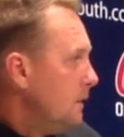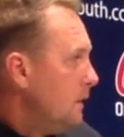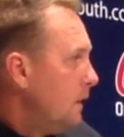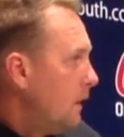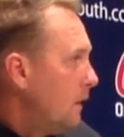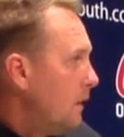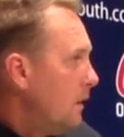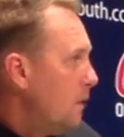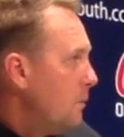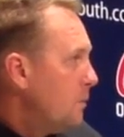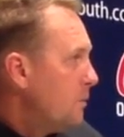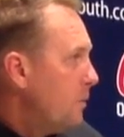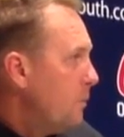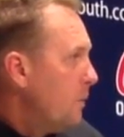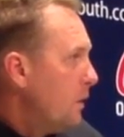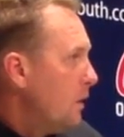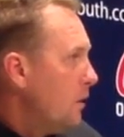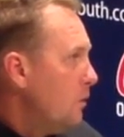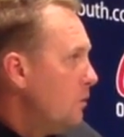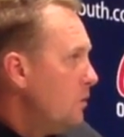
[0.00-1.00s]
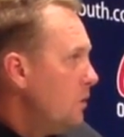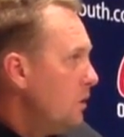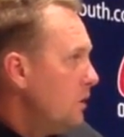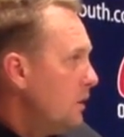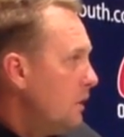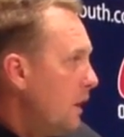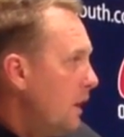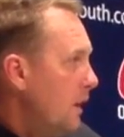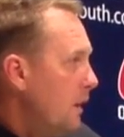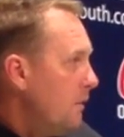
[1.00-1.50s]
that comes from the coaching
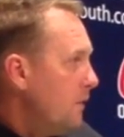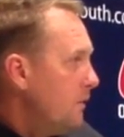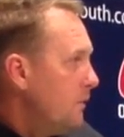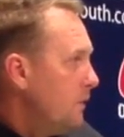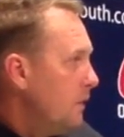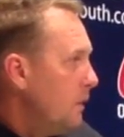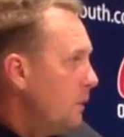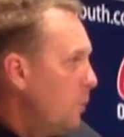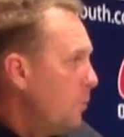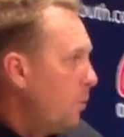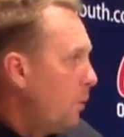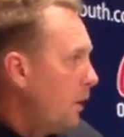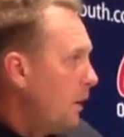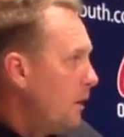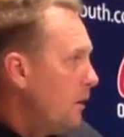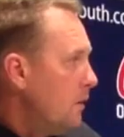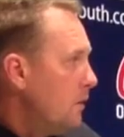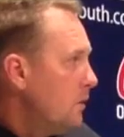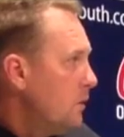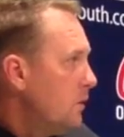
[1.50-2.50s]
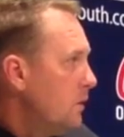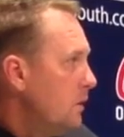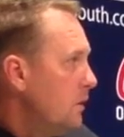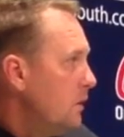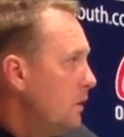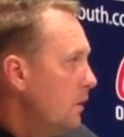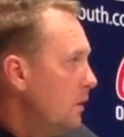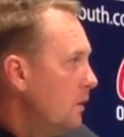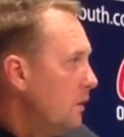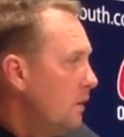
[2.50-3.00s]
staff and their players,
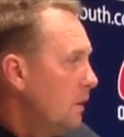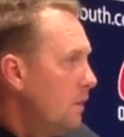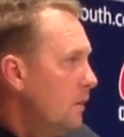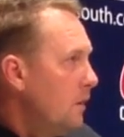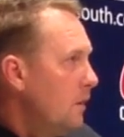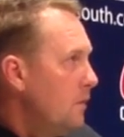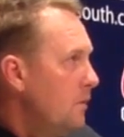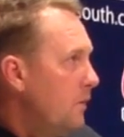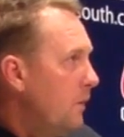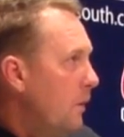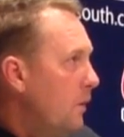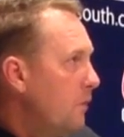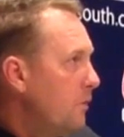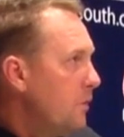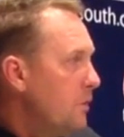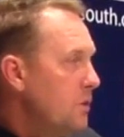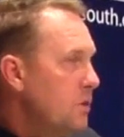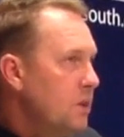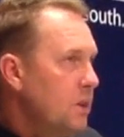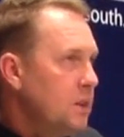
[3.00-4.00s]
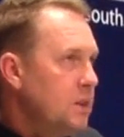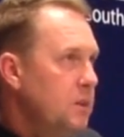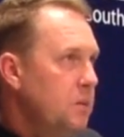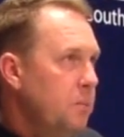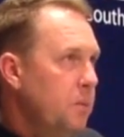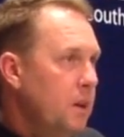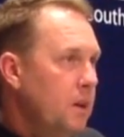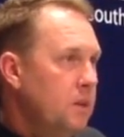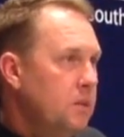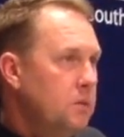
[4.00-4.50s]
and they fought for 60
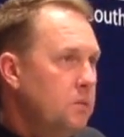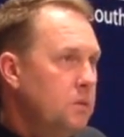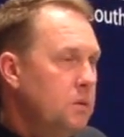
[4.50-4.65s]
minutes,